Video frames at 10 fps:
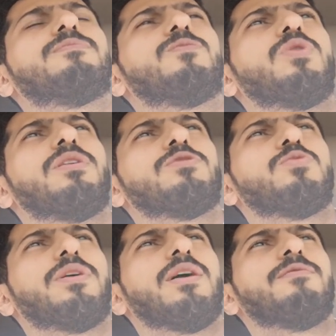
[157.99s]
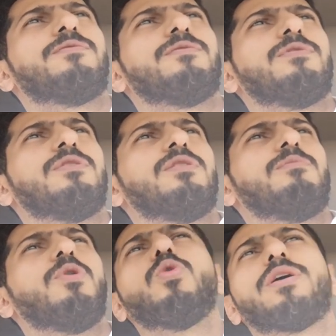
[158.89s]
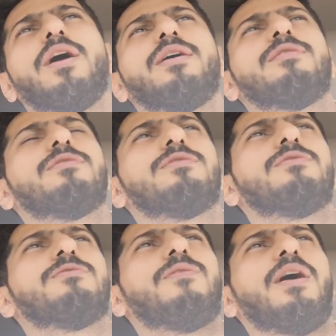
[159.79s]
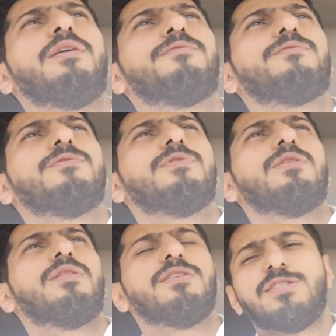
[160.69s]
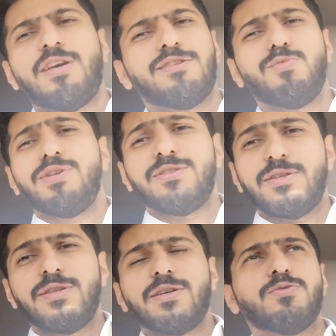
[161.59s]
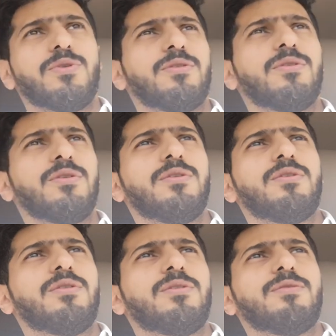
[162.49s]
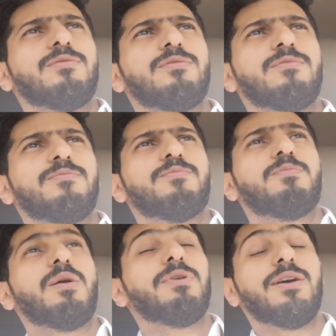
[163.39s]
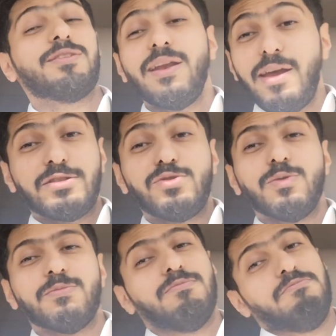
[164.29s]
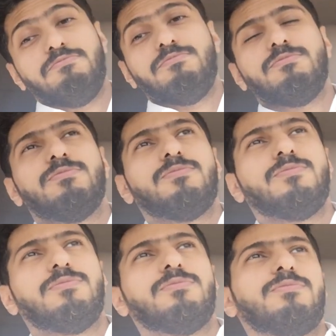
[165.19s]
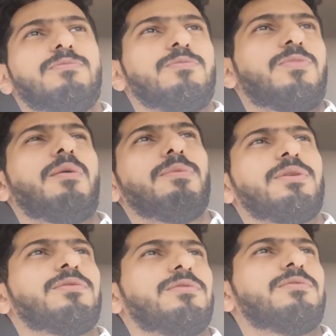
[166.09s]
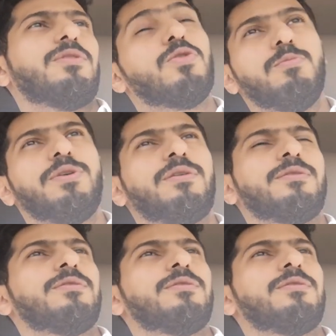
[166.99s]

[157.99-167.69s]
What else we have? Bokeh, 5. There's 6. What is the 6th one? Maybe a 10x zoom. Probably. That could be.